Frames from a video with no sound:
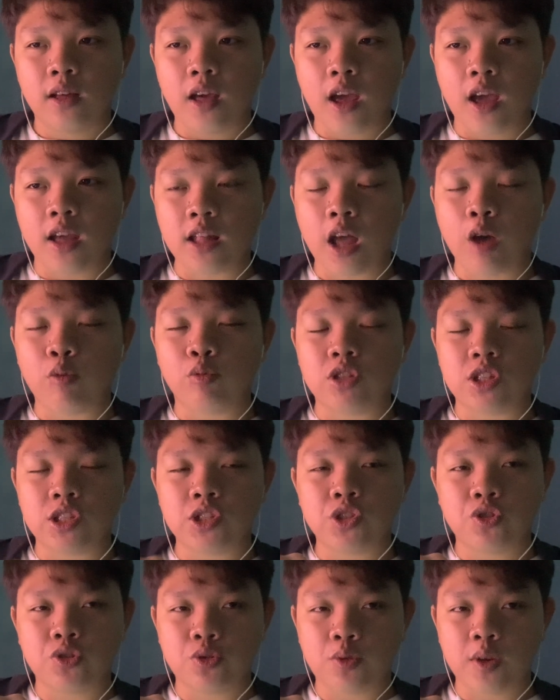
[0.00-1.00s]
and I would
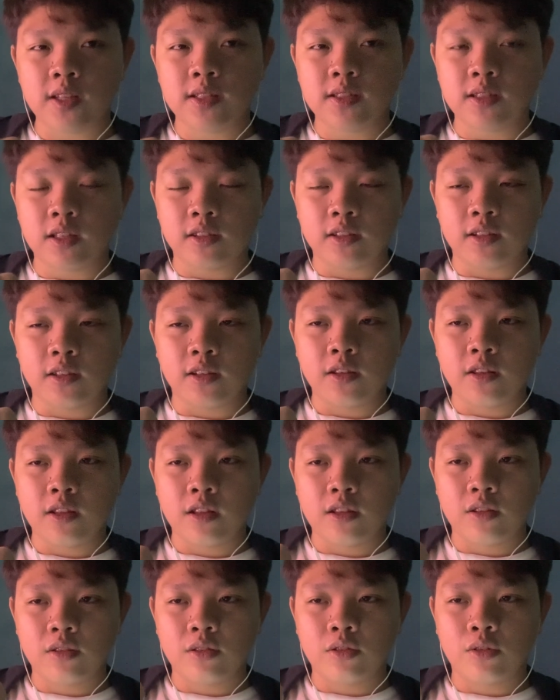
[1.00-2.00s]
just trace it
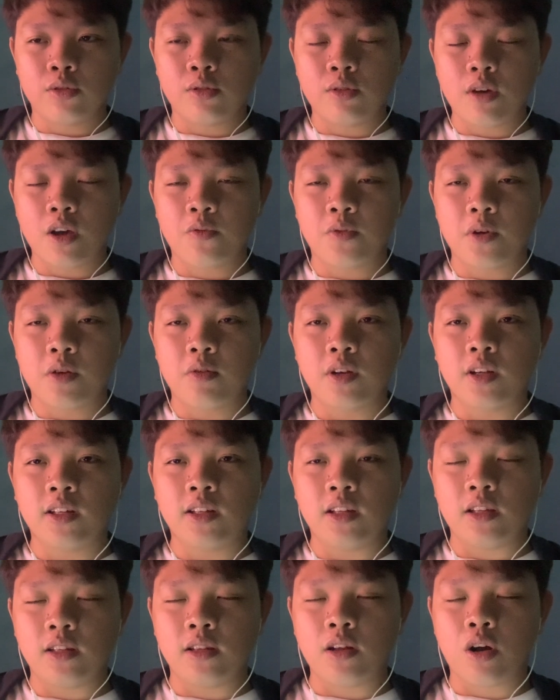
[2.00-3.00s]
to do a very
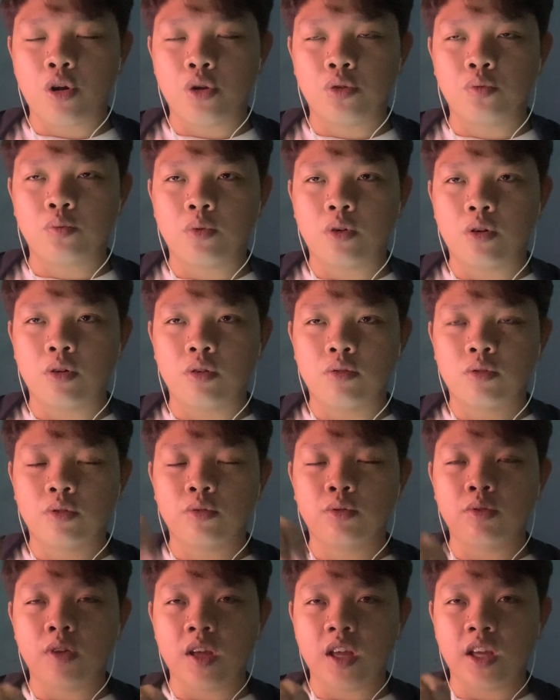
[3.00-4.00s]
clean art, or to
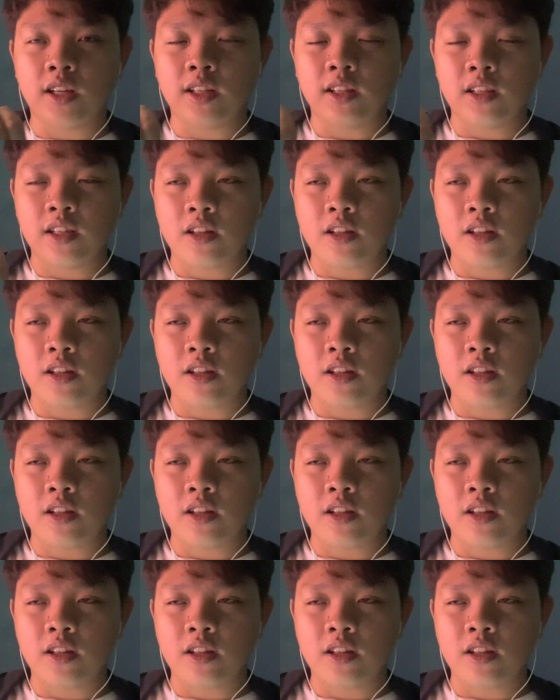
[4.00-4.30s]
do a clean